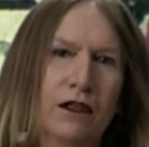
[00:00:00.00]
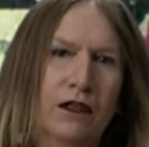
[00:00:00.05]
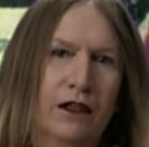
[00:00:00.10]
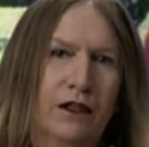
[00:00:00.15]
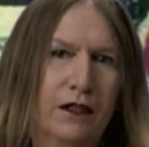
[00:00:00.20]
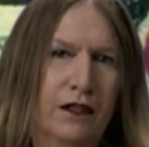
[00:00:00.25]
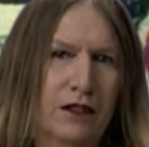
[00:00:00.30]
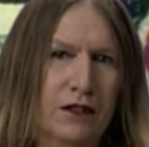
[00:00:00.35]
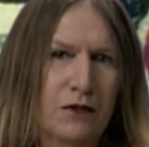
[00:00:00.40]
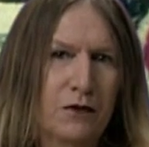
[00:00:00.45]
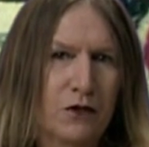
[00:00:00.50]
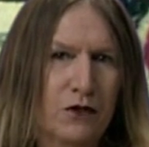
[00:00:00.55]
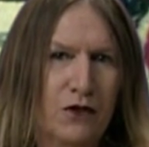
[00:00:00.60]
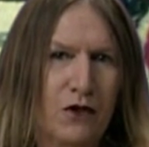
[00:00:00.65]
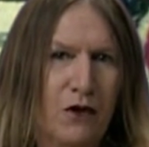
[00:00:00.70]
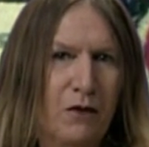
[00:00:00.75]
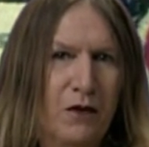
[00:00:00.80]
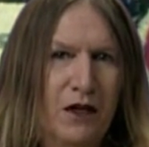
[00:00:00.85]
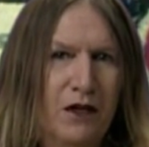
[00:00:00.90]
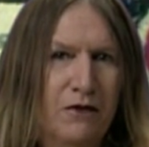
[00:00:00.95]
And there's
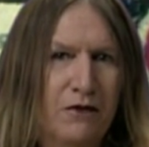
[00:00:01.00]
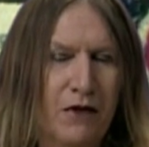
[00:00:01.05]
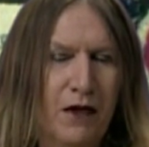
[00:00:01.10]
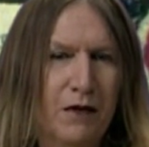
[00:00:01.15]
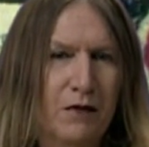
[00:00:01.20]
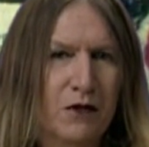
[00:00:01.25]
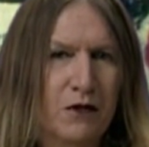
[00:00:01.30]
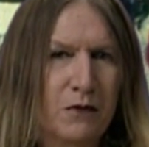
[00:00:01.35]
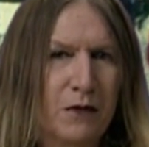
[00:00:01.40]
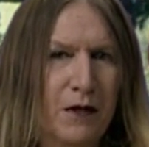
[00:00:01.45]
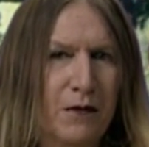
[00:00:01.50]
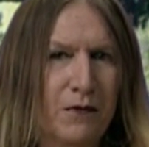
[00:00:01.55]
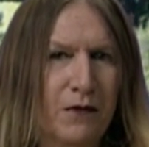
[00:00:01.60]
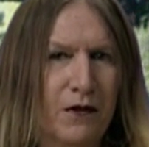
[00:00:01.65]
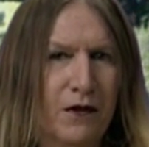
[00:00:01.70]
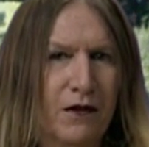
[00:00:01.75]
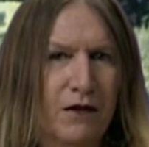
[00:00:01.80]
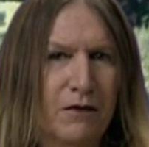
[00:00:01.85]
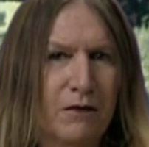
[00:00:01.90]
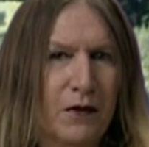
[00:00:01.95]
so many famous people
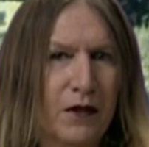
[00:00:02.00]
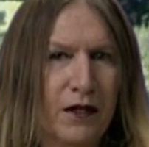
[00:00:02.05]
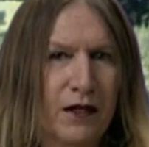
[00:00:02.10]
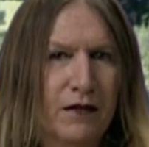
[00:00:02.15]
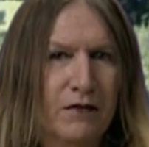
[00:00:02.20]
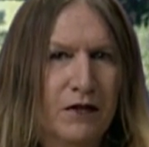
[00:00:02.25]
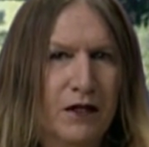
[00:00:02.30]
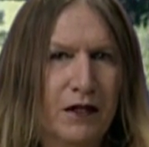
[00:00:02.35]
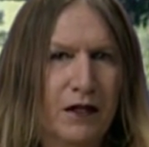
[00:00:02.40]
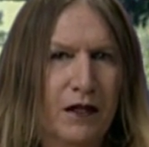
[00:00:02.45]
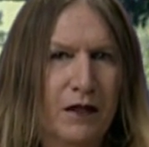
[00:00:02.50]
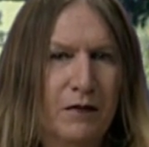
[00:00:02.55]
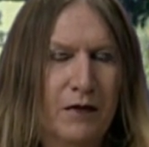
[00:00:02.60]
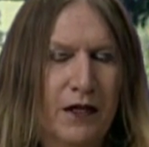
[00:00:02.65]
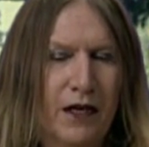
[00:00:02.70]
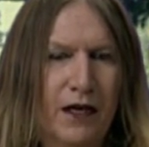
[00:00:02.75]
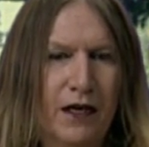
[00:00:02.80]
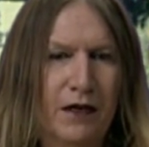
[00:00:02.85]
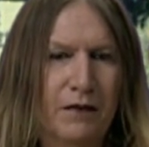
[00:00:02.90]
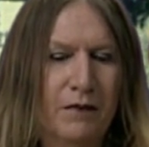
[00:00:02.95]
that have believed in
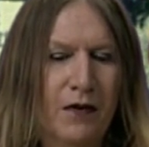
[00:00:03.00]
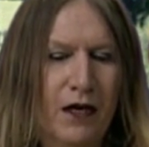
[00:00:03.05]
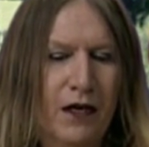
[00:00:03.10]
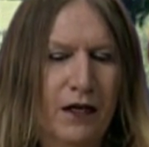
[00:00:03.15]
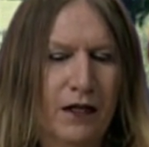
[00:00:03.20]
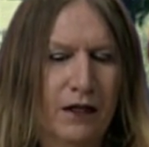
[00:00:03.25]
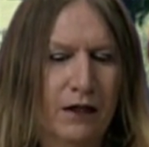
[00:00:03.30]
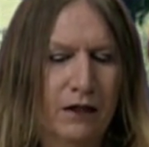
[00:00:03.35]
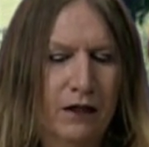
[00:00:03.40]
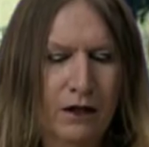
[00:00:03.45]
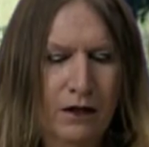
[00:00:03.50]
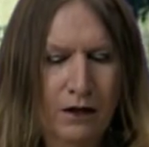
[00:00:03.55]
eliminating money.